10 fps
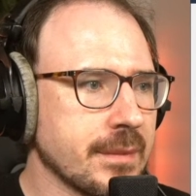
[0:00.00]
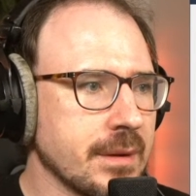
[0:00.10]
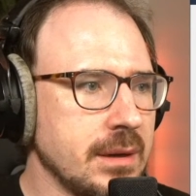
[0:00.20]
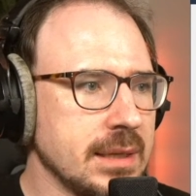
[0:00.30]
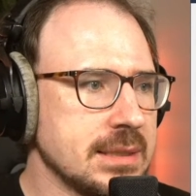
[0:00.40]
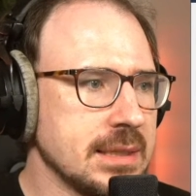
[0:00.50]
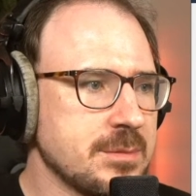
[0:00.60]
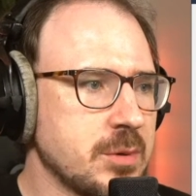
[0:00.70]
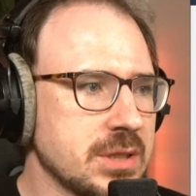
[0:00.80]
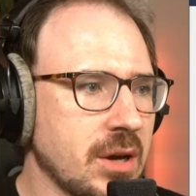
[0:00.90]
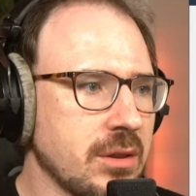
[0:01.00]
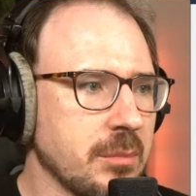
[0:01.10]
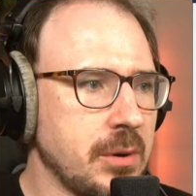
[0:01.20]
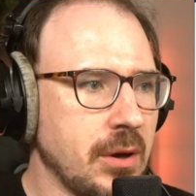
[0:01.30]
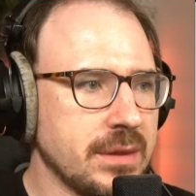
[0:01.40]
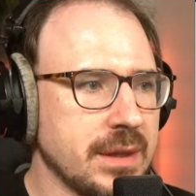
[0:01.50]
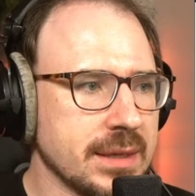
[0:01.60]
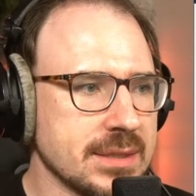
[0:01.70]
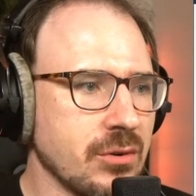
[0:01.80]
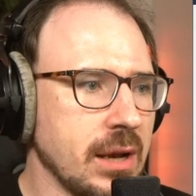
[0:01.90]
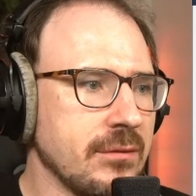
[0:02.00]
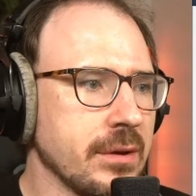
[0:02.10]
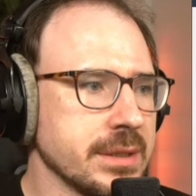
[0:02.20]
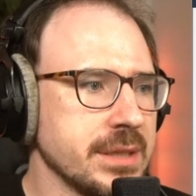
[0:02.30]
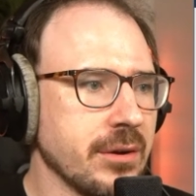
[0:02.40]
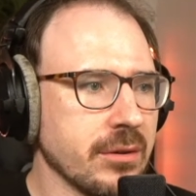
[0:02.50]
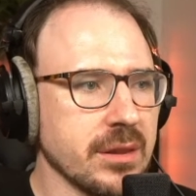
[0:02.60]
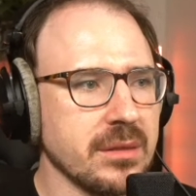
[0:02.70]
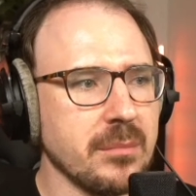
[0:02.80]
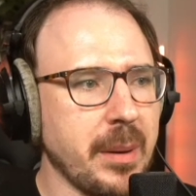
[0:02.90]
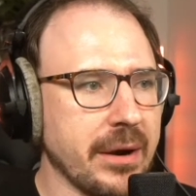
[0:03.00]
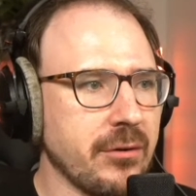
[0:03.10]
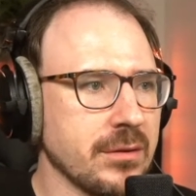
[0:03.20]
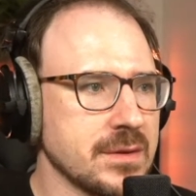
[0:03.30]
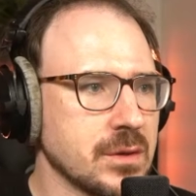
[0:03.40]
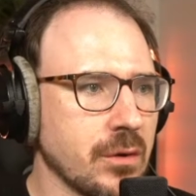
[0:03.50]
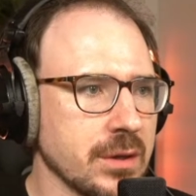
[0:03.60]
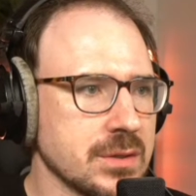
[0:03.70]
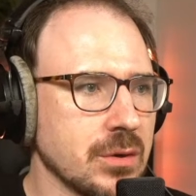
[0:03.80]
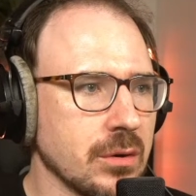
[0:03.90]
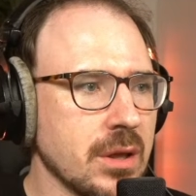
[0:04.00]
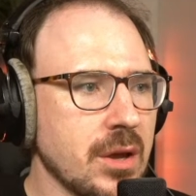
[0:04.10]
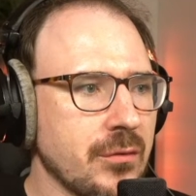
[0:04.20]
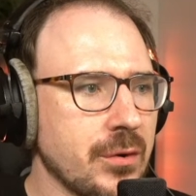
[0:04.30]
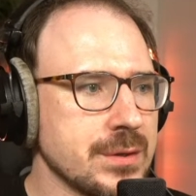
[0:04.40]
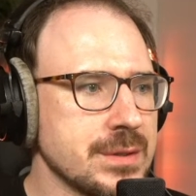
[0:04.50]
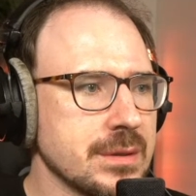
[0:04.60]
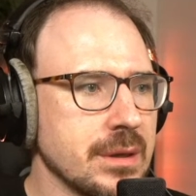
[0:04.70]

let's put down the plot that is relevant here, the background story. So first,